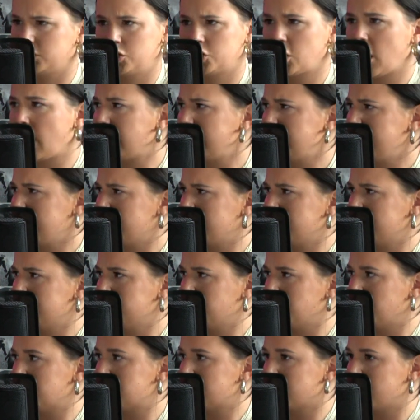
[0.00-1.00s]
Chatting
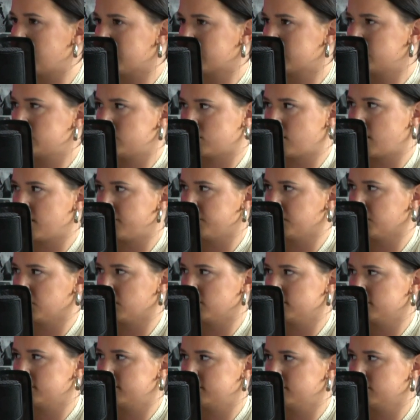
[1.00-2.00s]
with a
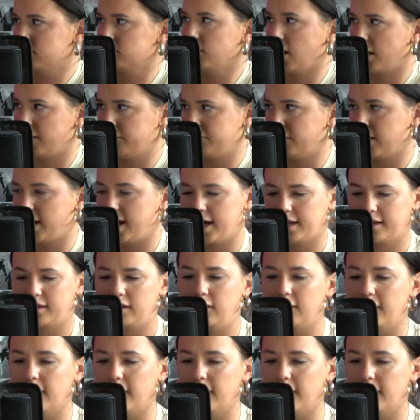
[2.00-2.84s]
12-year-old, red flag,